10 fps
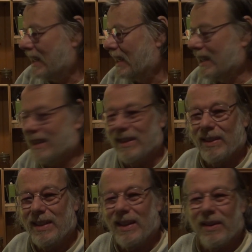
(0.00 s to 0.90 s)
I don't know,
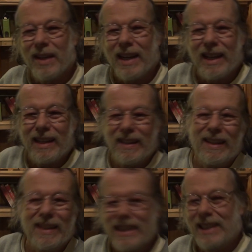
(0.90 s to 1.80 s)
you know, the Kyle
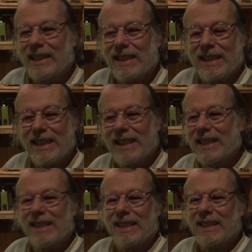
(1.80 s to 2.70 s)

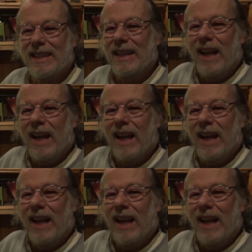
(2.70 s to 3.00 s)
Kalinskis and